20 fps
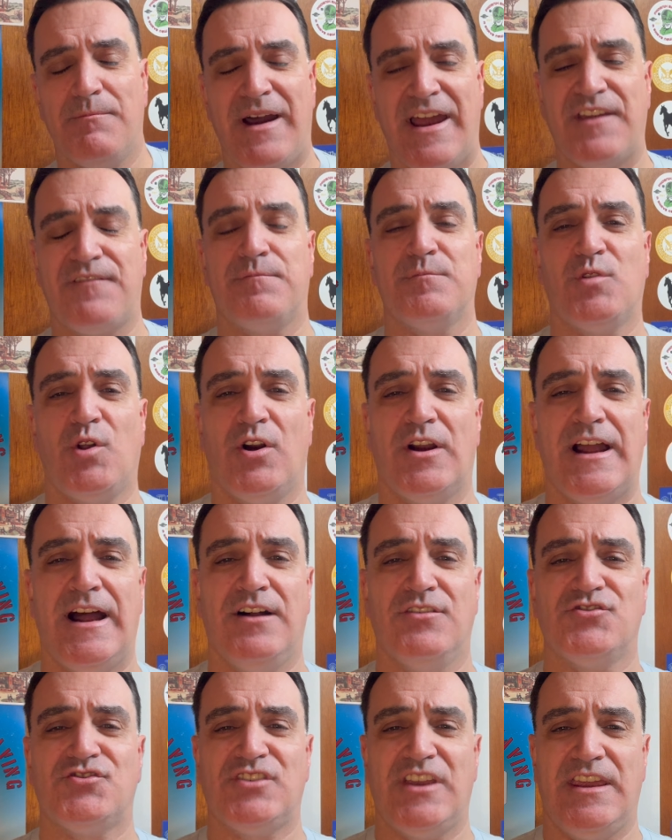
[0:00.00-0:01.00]
Mike from Long
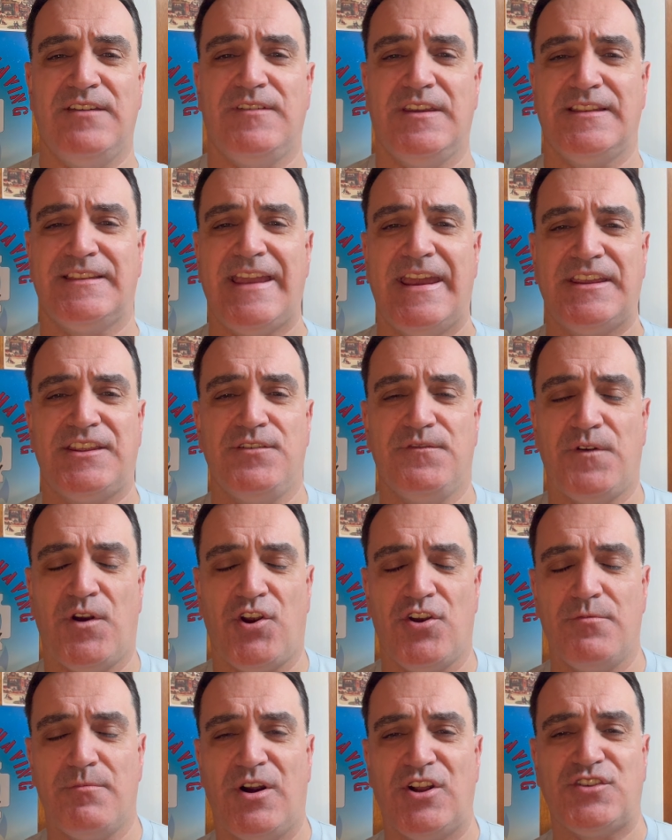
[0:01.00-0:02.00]
Island Shaving. Thank you
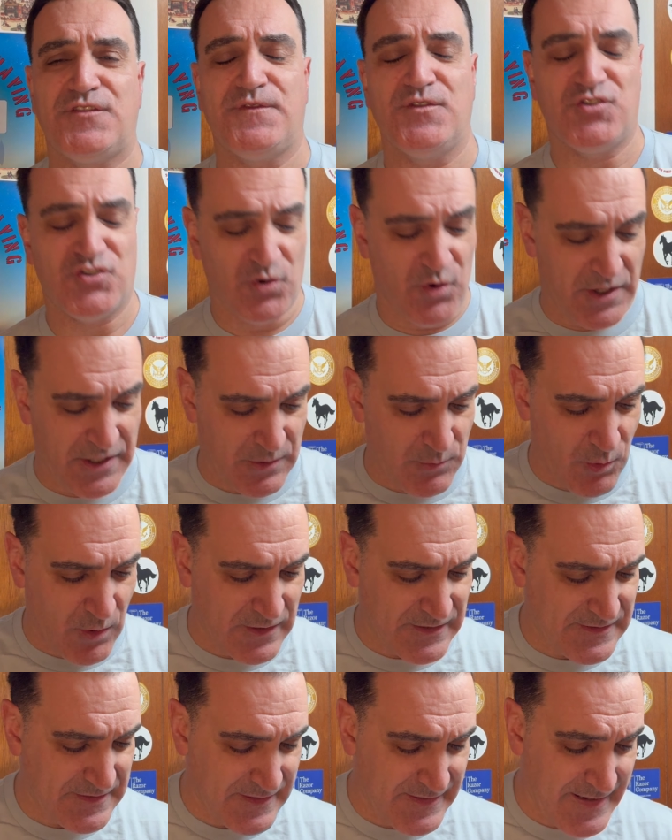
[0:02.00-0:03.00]
very much for joining
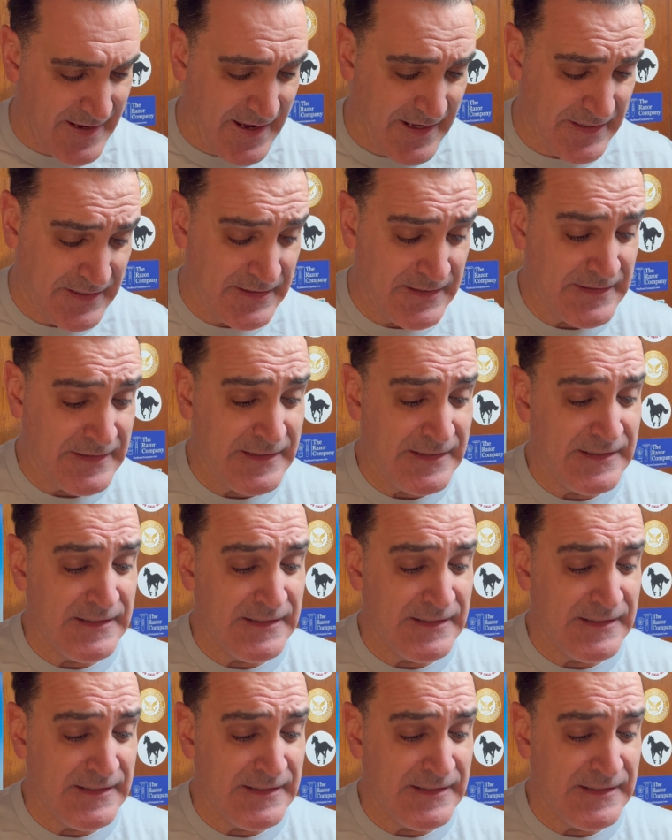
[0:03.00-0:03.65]
once again.